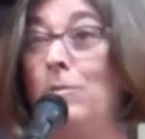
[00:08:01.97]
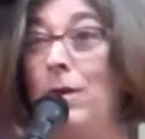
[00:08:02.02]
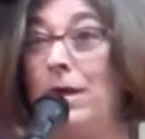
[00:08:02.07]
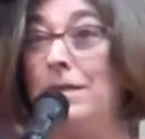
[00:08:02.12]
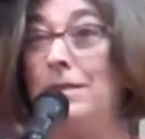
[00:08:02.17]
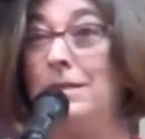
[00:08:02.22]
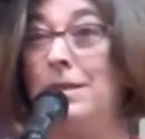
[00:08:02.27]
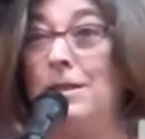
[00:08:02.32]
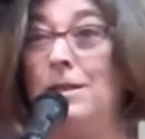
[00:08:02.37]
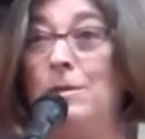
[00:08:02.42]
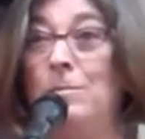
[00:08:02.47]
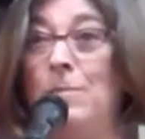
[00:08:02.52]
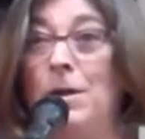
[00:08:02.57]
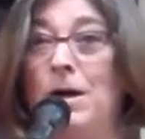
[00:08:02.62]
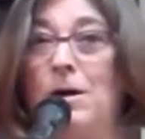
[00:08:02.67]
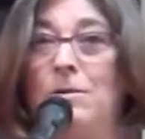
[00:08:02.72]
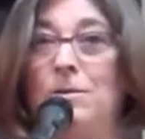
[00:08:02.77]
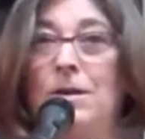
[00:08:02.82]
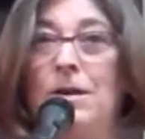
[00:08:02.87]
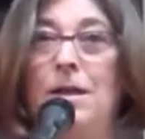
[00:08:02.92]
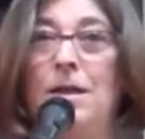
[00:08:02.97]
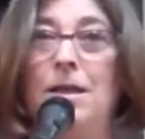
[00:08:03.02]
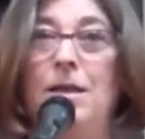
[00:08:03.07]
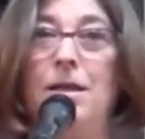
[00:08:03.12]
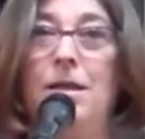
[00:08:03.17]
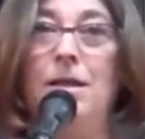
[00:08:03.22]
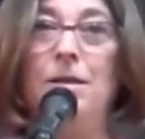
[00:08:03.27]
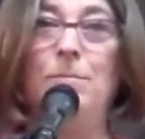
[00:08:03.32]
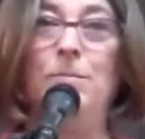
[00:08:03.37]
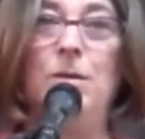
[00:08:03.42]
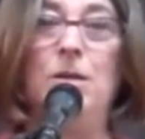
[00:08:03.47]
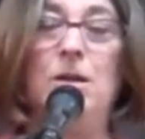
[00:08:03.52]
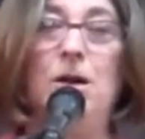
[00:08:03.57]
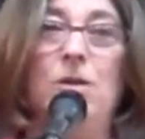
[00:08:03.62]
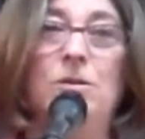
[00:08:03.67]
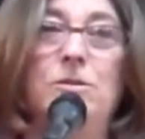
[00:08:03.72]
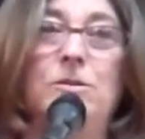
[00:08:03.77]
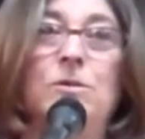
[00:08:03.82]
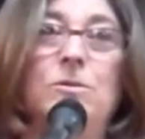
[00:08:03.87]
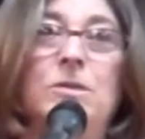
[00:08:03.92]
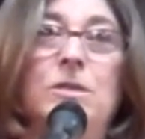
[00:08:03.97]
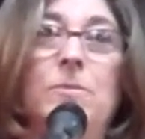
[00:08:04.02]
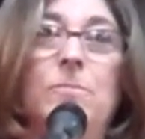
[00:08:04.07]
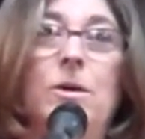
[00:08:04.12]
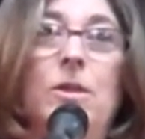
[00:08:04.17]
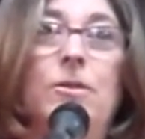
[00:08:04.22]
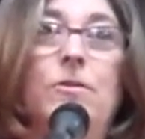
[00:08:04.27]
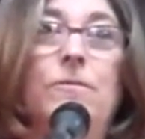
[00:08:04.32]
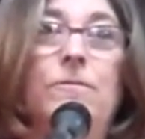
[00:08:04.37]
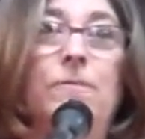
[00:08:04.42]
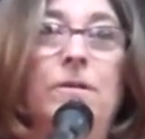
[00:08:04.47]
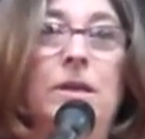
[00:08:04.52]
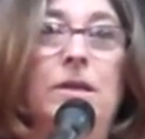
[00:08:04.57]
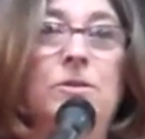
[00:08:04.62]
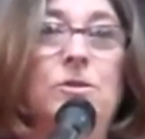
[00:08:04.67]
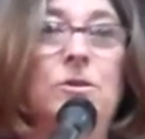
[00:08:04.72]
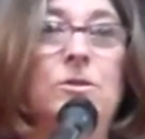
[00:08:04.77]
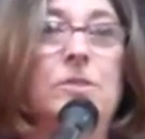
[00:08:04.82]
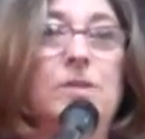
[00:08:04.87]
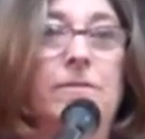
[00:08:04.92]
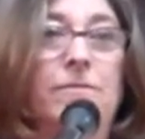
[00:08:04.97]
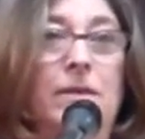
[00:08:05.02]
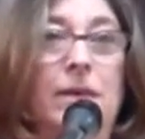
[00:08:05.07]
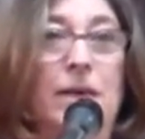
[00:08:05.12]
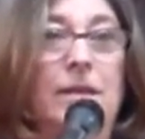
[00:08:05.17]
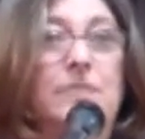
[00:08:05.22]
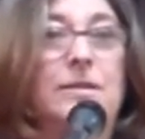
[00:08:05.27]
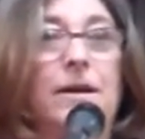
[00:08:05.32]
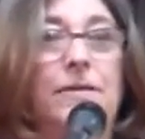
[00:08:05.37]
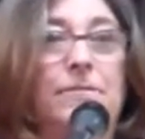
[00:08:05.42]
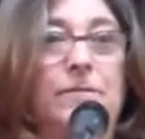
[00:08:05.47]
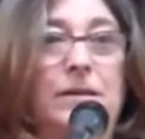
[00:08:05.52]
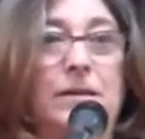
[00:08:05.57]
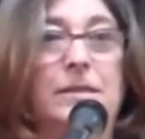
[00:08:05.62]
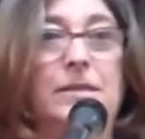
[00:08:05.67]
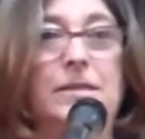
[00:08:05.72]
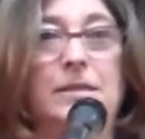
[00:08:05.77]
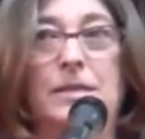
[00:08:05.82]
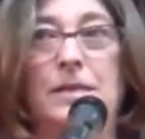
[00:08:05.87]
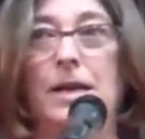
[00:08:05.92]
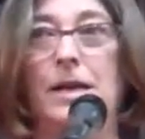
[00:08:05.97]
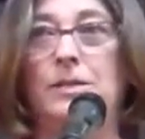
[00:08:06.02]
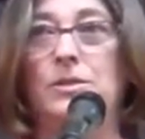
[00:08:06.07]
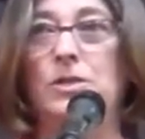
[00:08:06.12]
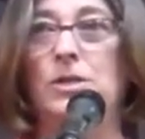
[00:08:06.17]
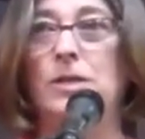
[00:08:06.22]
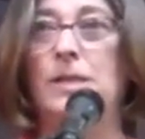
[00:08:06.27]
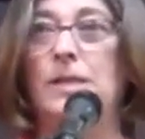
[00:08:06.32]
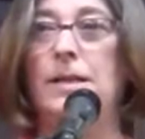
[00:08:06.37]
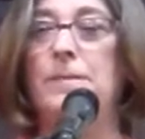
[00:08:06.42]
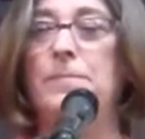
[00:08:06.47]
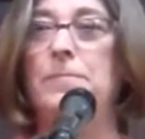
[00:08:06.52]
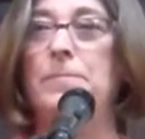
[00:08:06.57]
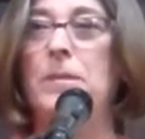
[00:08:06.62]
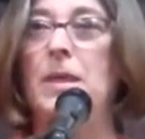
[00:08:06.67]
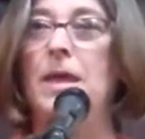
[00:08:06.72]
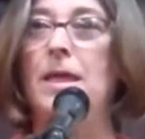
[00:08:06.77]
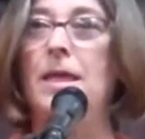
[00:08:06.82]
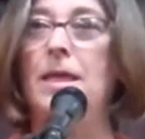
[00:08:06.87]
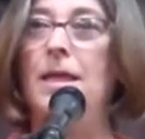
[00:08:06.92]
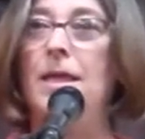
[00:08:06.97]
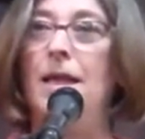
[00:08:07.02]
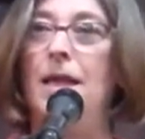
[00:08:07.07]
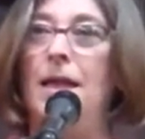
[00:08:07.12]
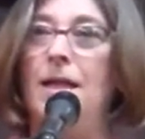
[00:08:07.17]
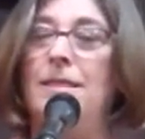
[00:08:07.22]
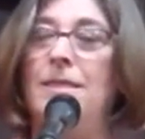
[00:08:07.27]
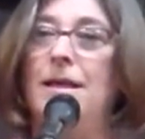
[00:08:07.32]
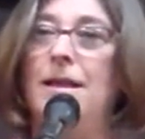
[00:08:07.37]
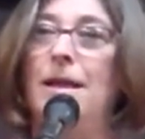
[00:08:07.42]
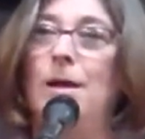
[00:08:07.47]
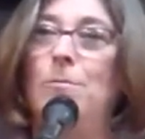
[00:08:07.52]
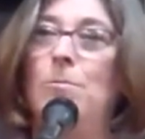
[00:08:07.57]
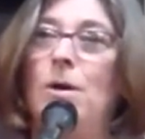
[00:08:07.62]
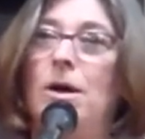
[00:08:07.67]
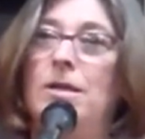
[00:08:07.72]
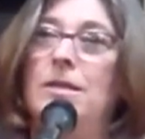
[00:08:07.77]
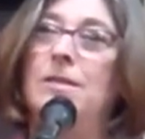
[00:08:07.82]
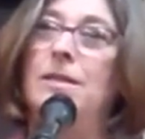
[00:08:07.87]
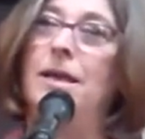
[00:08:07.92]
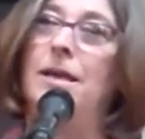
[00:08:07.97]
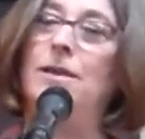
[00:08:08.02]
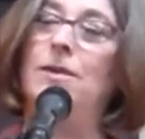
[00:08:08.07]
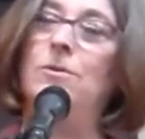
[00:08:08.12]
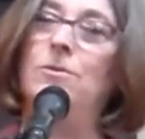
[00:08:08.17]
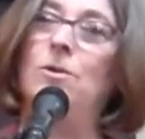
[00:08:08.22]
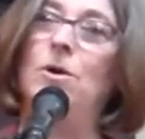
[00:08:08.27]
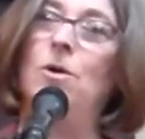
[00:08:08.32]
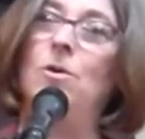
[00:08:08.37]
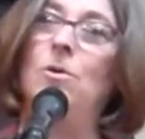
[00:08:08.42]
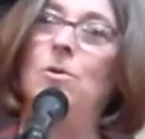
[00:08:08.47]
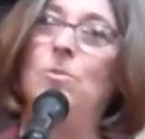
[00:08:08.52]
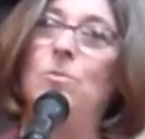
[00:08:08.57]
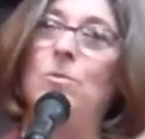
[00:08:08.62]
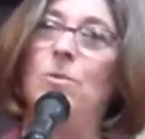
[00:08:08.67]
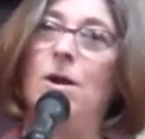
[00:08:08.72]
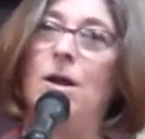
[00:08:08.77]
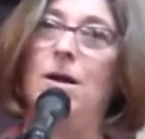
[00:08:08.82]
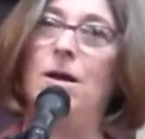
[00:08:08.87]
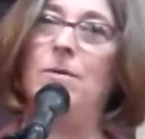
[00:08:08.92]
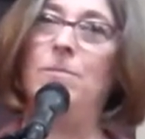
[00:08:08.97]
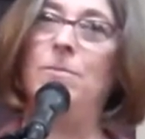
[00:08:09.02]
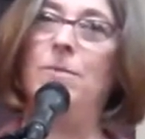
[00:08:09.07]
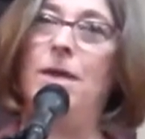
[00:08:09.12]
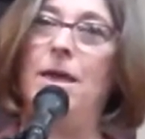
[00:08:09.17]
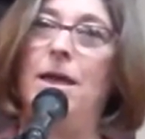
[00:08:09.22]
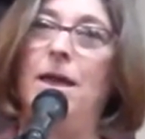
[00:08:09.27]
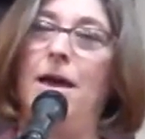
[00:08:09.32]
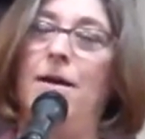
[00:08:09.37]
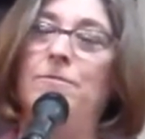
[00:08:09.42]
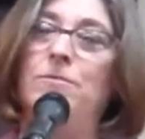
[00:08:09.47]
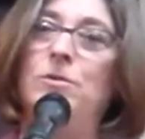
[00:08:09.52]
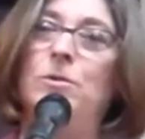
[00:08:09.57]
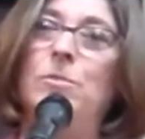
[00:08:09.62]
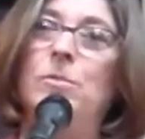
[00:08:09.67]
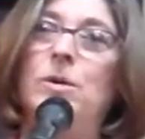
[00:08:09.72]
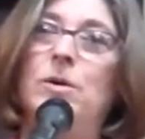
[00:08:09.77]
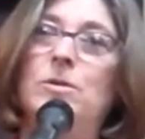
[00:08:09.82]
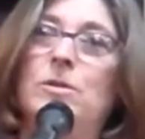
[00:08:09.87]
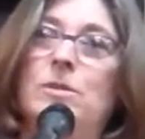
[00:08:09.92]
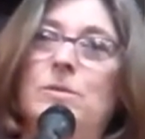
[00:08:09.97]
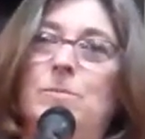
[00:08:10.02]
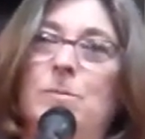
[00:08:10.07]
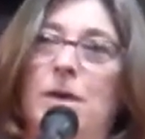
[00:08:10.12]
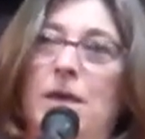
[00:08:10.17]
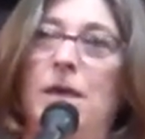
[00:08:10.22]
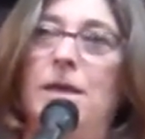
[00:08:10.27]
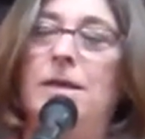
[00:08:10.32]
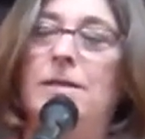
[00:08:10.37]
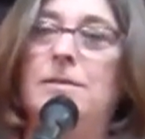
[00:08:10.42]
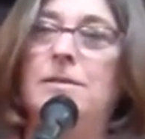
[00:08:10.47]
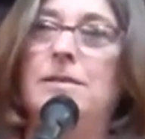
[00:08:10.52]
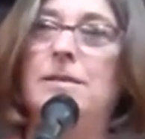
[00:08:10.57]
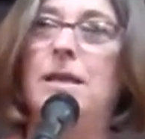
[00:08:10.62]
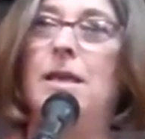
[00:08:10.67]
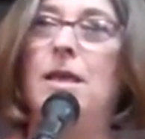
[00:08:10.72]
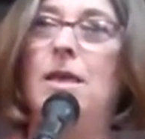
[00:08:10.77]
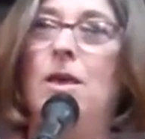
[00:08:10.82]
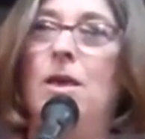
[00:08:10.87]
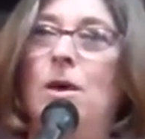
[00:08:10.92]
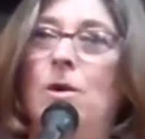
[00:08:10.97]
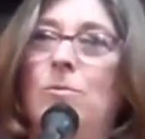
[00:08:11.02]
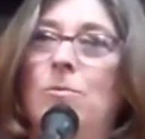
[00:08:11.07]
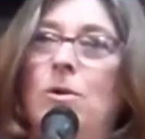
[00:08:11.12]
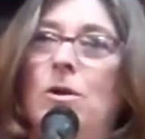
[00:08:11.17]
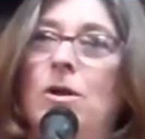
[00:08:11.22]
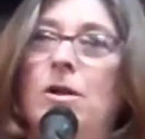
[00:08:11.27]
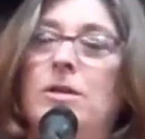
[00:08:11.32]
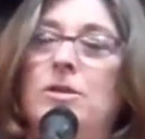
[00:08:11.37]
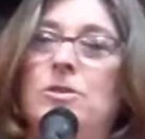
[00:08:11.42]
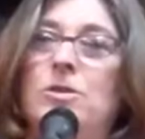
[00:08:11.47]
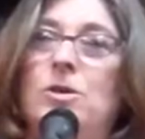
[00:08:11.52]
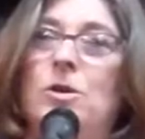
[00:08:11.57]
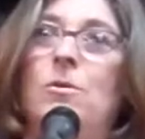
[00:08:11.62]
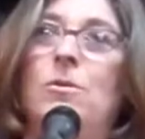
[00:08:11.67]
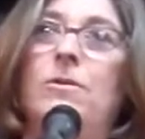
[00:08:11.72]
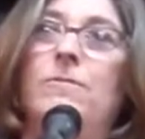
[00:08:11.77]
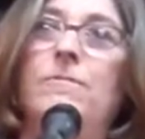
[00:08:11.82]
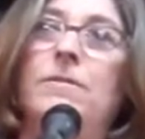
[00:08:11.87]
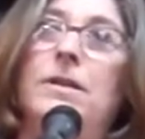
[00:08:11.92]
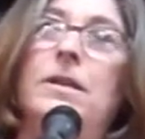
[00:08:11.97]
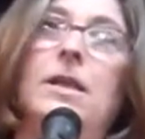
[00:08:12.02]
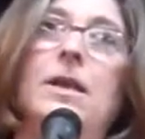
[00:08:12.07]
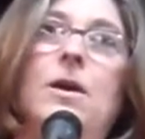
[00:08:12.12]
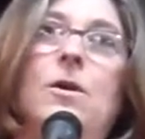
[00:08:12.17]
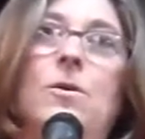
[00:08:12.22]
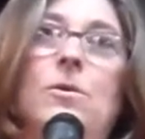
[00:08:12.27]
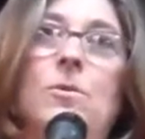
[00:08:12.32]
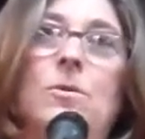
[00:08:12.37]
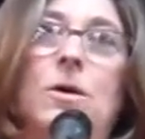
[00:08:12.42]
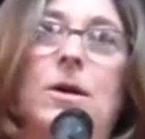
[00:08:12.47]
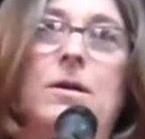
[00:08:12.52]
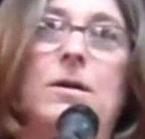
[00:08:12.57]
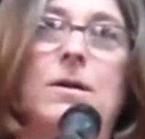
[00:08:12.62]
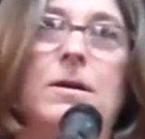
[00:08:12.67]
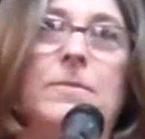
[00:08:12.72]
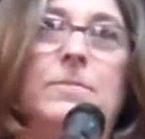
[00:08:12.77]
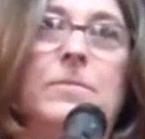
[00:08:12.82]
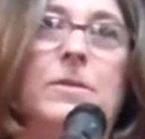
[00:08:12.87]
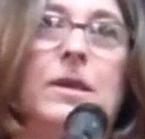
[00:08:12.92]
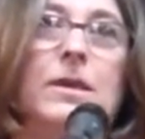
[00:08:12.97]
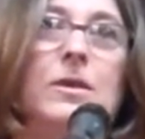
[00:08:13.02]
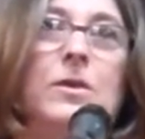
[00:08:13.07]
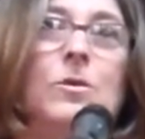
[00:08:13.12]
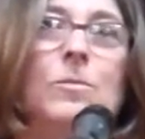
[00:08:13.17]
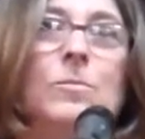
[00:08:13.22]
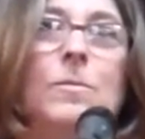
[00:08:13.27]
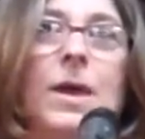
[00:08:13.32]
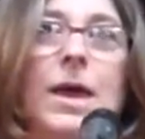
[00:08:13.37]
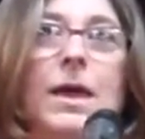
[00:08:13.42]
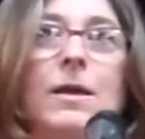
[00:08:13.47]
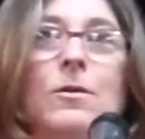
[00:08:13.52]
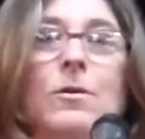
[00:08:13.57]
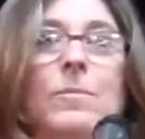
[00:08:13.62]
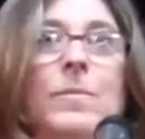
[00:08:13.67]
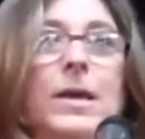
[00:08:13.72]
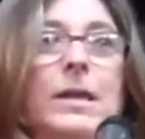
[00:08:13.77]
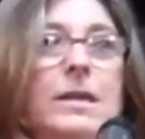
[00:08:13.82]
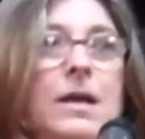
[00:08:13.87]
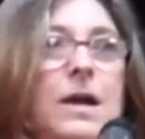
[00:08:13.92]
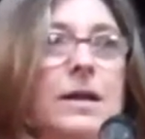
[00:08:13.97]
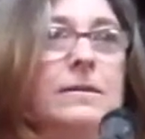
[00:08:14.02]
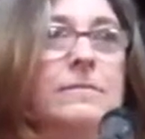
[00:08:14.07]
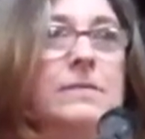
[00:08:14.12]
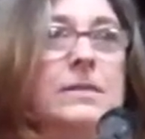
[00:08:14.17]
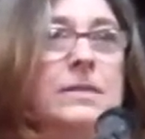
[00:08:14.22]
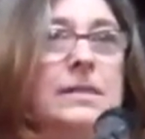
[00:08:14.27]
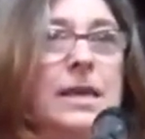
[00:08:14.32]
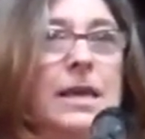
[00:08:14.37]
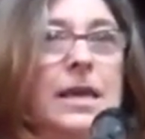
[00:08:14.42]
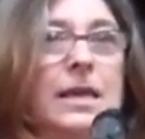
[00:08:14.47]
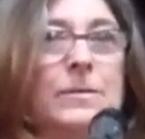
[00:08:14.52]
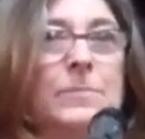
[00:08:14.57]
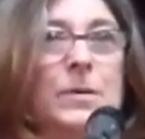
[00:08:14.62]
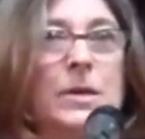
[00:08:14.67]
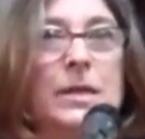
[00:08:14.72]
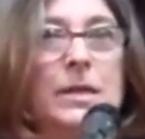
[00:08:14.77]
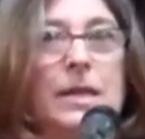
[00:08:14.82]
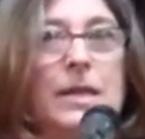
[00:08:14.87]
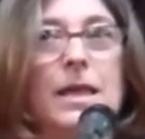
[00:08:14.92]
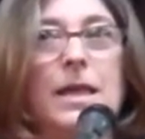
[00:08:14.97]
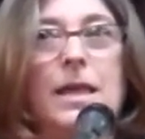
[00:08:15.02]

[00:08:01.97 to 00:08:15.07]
great deal about, but also some other features of the indefinite detention. And then I want to let you know, after Bill speaks, we're going to show a video that you may or may not have seen, but